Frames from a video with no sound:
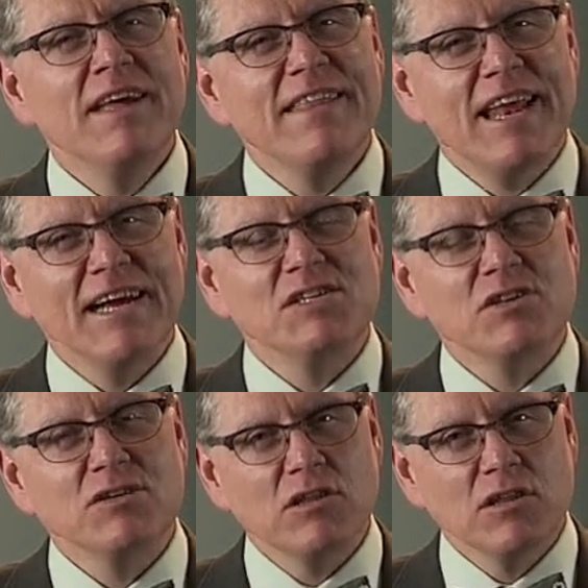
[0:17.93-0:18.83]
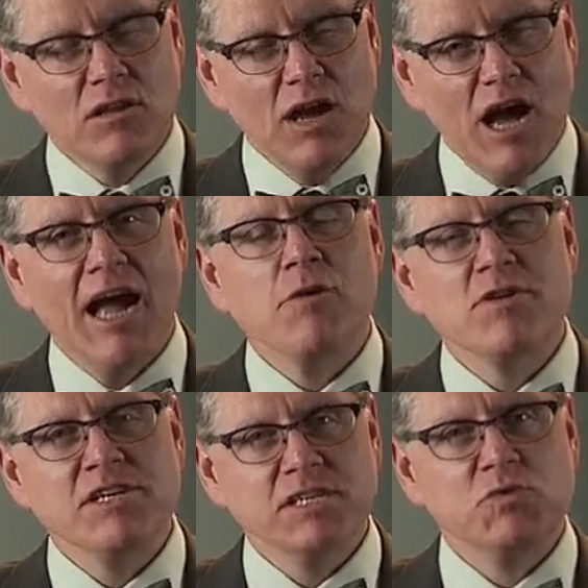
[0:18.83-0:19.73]
that has a high
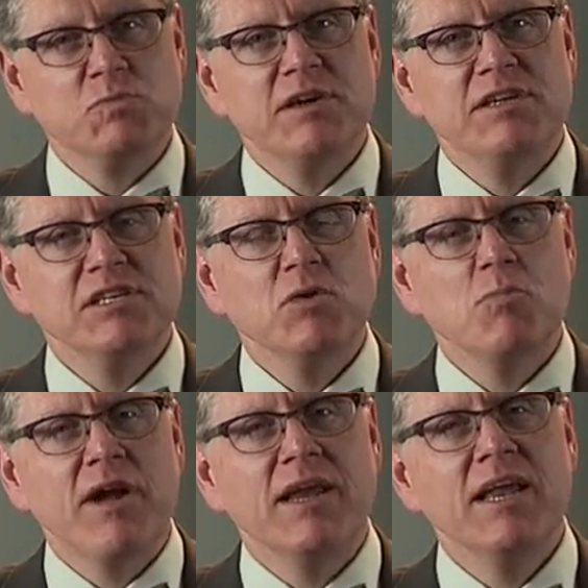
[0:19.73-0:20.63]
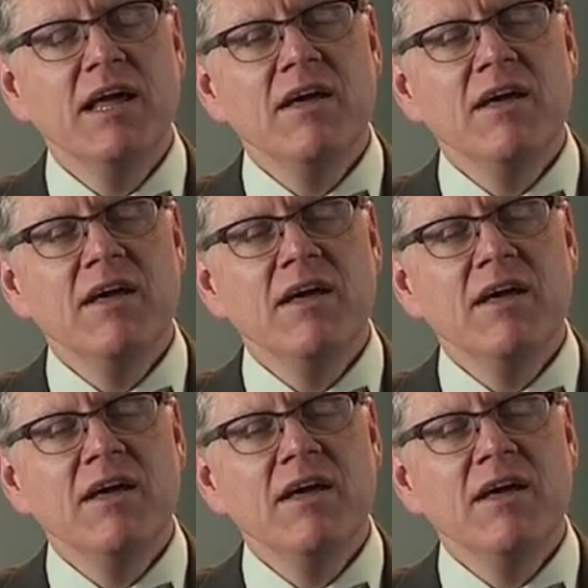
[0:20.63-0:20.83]
risk of spreading to the brain,